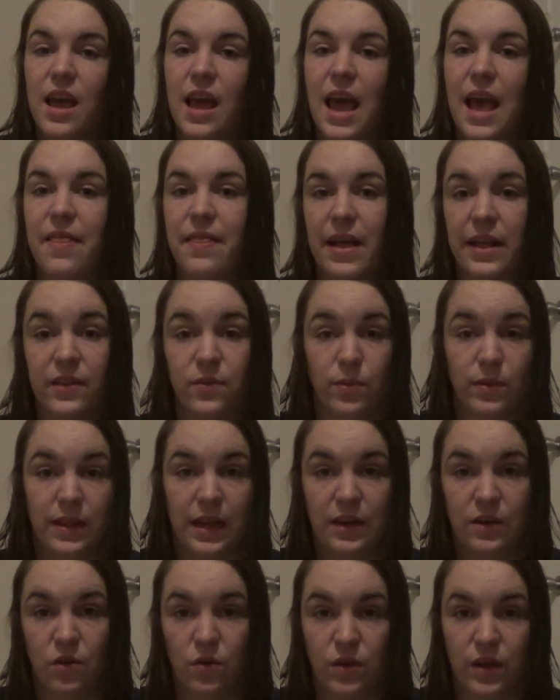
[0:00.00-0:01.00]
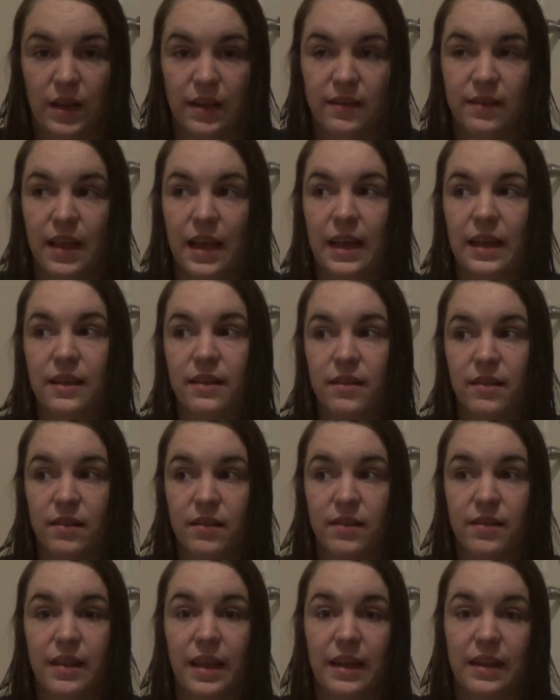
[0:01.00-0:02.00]
and that's when they told us
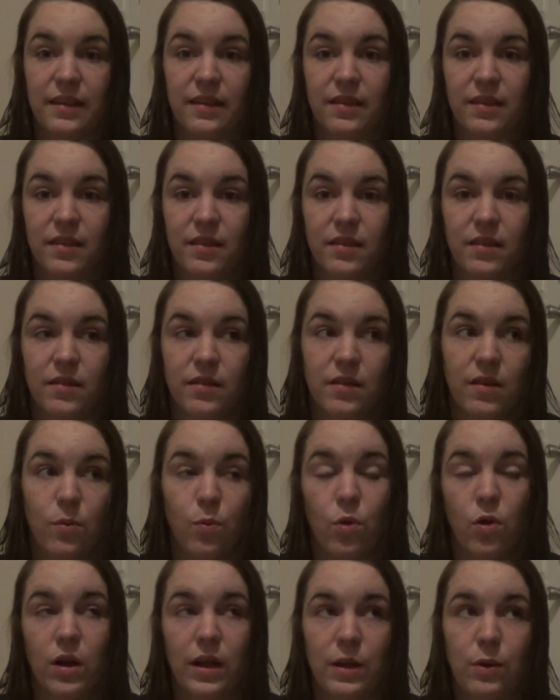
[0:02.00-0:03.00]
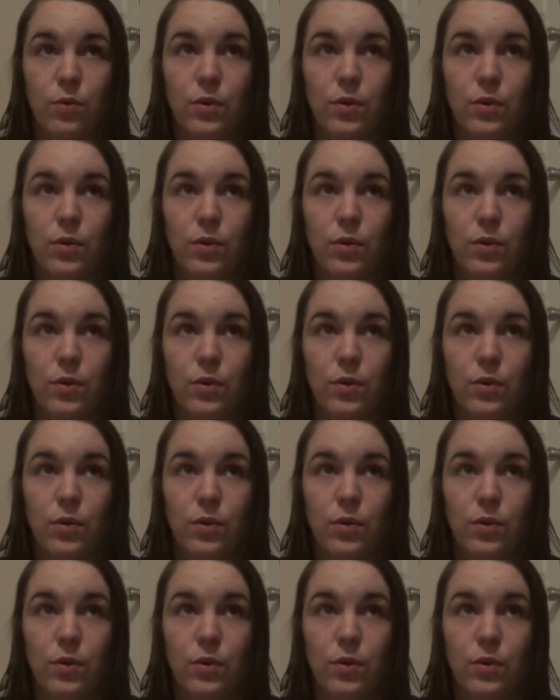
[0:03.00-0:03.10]
it'd